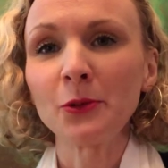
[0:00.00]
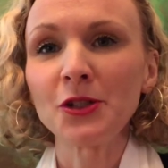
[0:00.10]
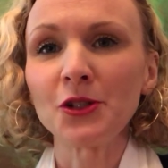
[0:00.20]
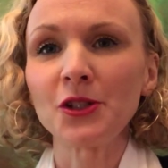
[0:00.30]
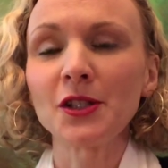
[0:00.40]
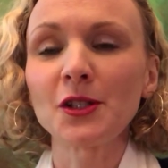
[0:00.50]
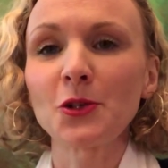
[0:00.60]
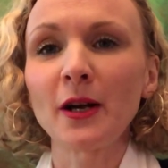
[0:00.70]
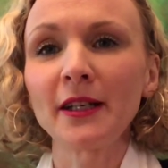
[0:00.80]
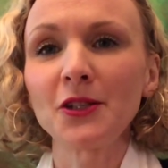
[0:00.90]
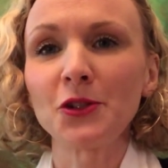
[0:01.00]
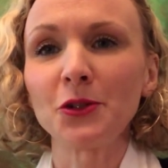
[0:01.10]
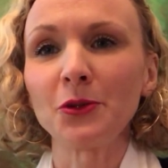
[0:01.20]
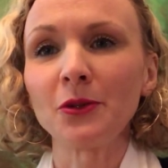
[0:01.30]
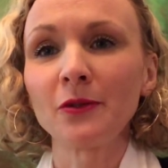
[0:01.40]
We should just try to
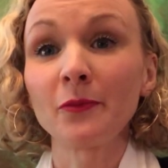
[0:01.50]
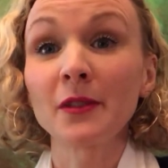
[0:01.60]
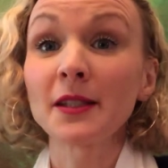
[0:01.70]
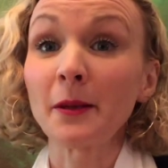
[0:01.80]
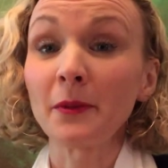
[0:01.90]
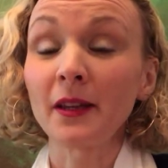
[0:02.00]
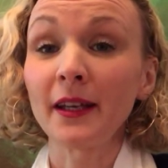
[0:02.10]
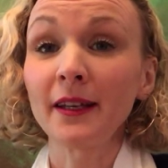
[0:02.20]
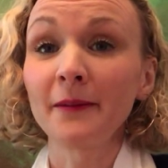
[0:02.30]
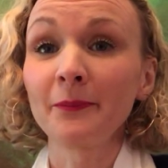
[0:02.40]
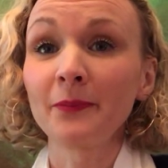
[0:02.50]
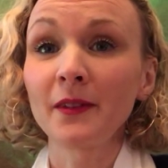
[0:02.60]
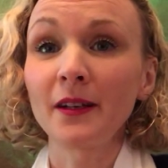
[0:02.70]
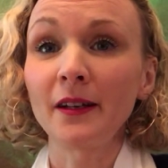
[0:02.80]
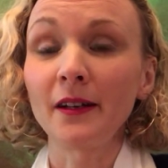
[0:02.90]
do something.
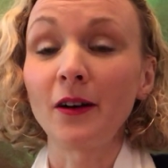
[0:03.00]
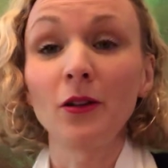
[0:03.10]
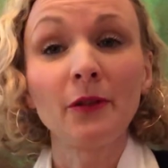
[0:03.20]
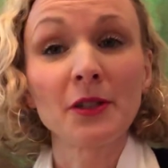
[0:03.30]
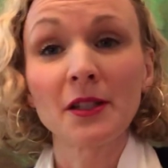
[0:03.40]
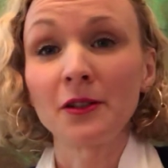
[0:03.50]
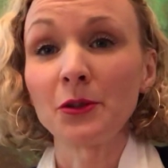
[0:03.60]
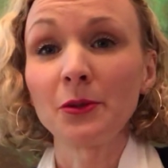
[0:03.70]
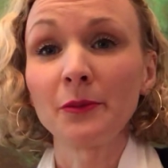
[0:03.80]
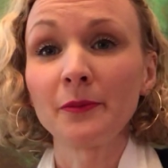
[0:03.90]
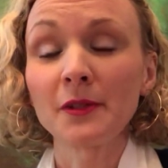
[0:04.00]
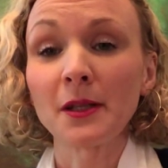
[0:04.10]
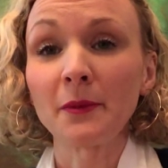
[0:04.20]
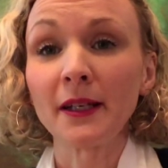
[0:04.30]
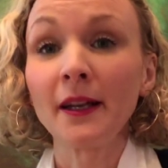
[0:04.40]
All of us can do
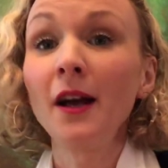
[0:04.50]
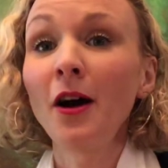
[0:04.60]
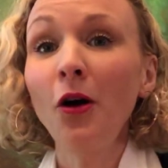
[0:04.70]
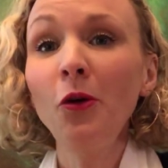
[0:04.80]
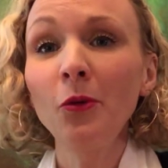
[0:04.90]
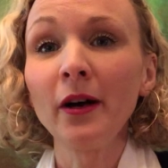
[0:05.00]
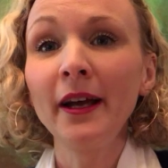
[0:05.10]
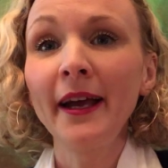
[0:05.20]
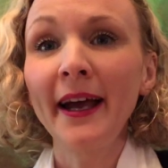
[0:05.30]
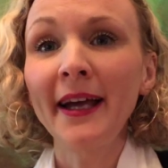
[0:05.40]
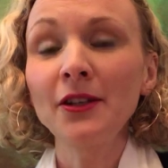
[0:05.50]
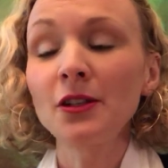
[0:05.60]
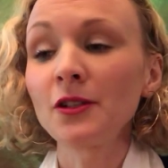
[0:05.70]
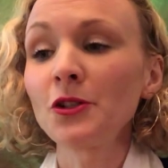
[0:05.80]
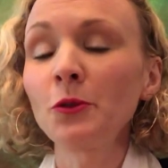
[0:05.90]
something. Oh,
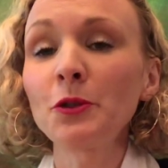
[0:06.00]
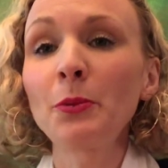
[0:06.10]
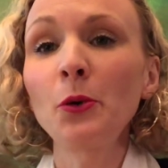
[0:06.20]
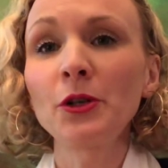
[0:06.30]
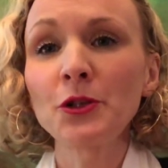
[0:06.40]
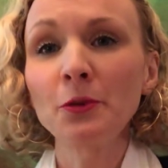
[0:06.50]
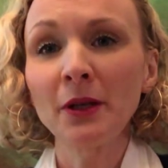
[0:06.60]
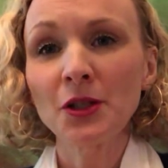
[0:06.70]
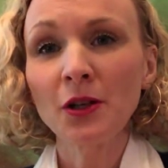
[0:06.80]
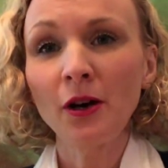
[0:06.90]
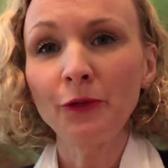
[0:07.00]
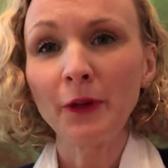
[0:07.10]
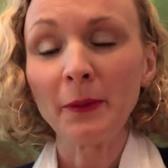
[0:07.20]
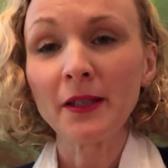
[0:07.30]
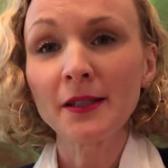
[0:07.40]
and don't pour too much
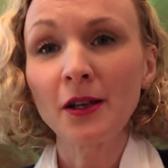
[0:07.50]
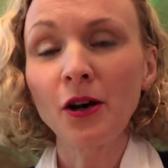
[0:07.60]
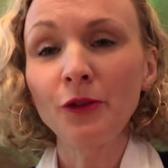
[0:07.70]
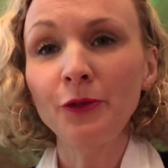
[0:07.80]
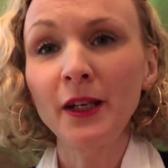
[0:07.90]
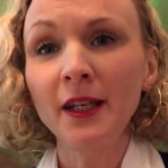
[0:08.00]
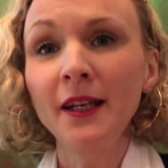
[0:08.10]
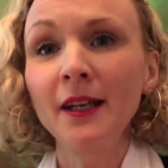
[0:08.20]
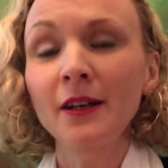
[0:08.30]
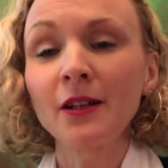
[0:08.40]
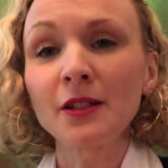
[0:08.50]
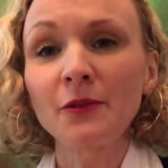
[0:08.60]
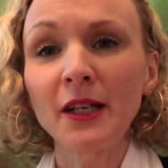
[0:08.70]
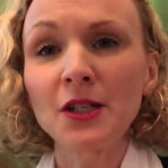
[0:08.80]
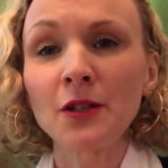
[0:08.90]
coffee, because coffee
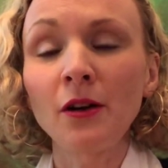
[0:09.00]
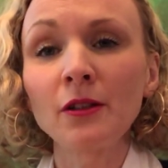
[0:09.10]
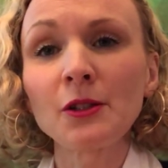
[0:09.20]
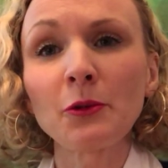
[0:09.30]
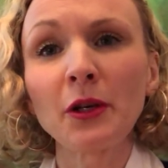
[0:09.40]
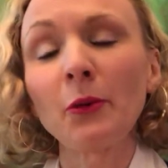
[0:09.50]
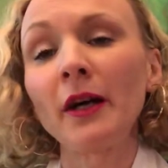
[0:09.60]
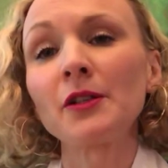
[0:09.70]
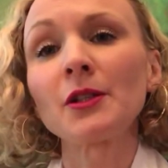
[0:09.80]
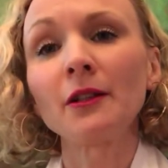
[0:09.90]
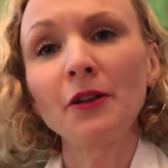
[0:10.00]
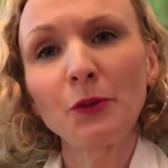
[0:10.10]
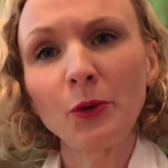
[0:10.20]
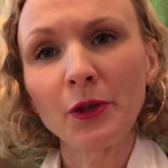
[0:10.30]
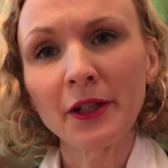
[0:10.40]
cultivation also requires a lot
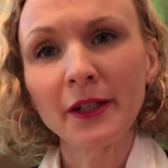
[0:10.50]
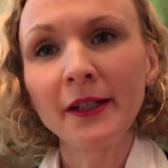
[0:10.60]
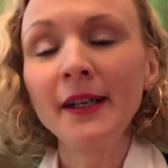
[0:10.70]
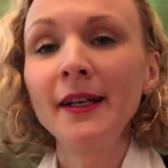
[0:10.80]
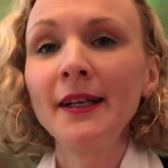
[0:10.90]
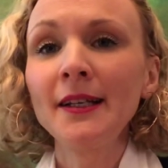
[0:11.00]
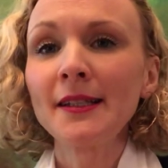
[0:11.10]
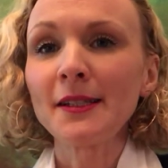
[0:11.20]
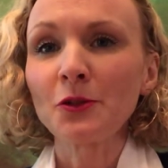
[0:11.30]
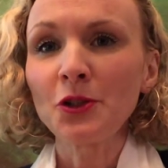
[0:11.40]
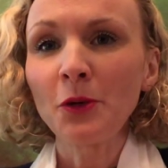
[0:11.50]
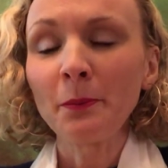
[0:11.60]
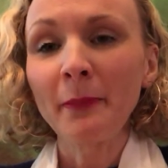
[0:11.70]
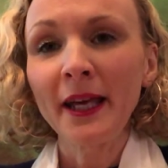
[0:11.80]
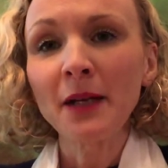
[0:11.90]
of water. So
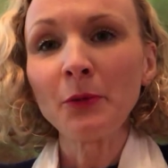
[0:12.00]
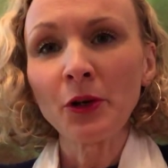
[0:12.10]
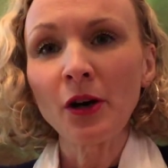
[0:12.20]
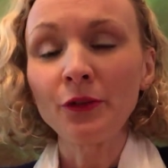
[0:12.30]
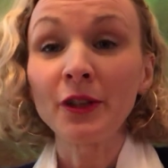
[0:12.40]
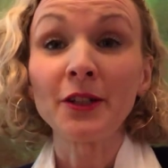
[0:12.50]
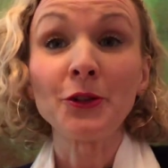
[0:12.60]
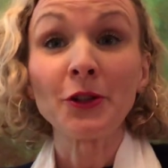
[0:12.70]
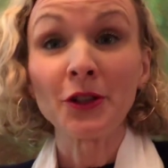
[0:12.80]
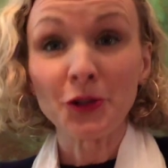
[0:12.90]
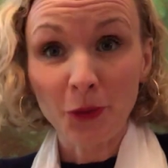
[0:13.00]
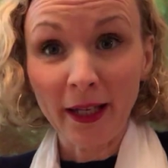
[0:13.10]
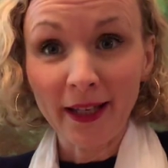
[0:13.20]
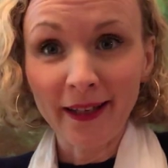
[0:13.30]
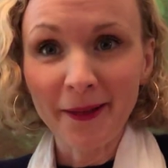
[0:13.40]
don't make more coffee than you're going to
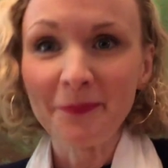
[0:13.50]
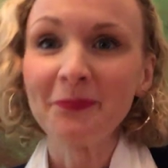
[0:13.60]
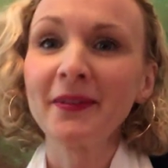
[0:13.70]
drink.